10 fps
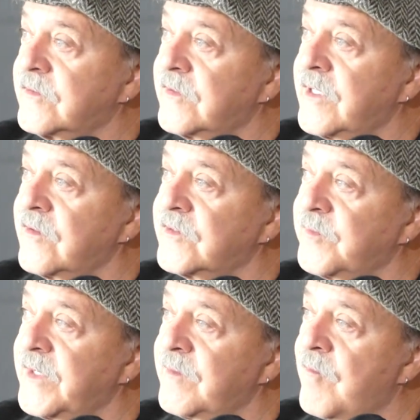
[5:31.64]
Yeah, you know, to I
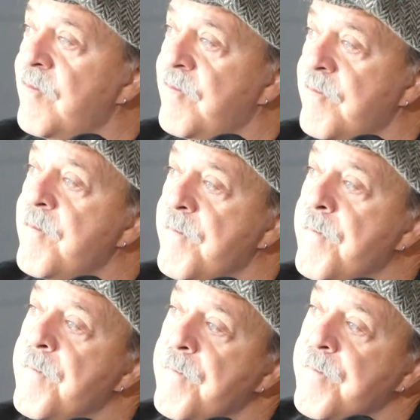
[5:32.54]
mean, me. Do, do, is it
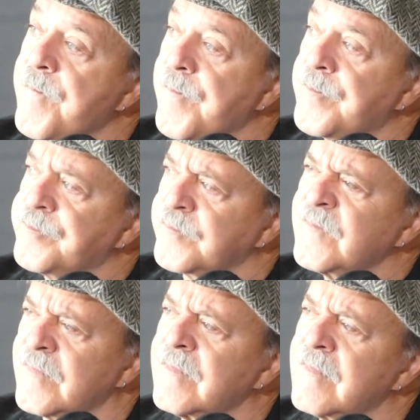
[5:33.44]
easy to switch between them?
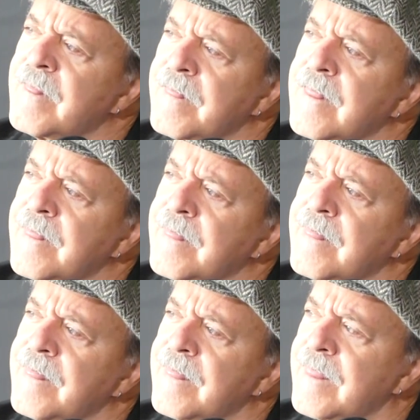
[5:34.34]
Because I know you do a lot of
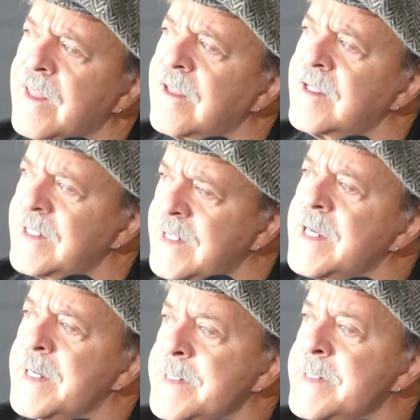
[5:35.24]
panels at conventions
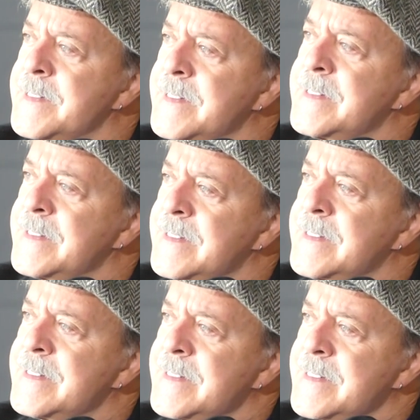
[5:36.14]
yeah. where you and other
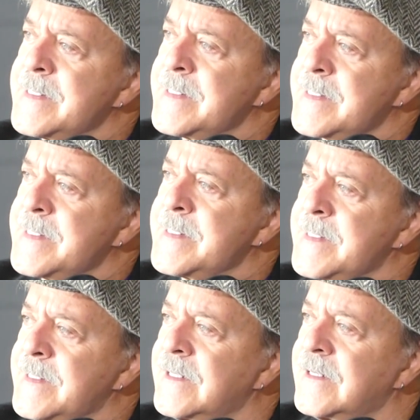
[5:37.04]
voiceover artists read
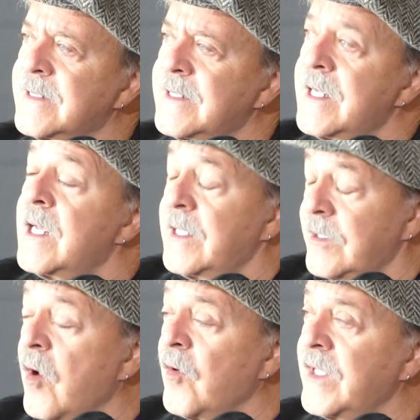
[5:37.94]
scripts in
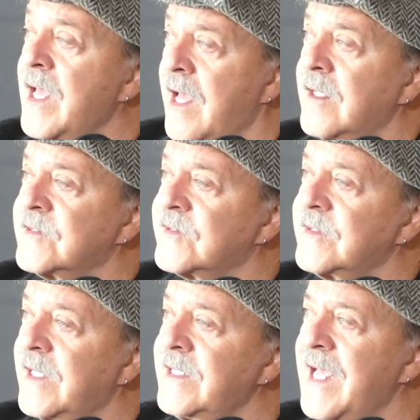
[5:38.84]
different. Oh
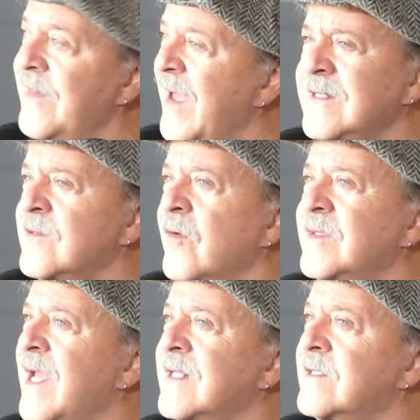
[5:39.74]
yes, yeah. yeah, that's
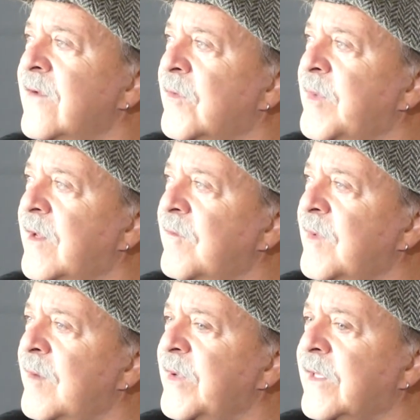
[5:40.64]
always that's never been
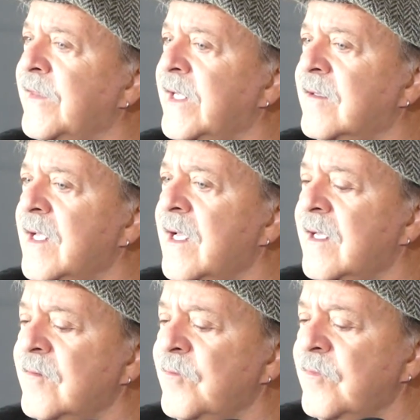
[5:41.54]
a, a big thing. Uh,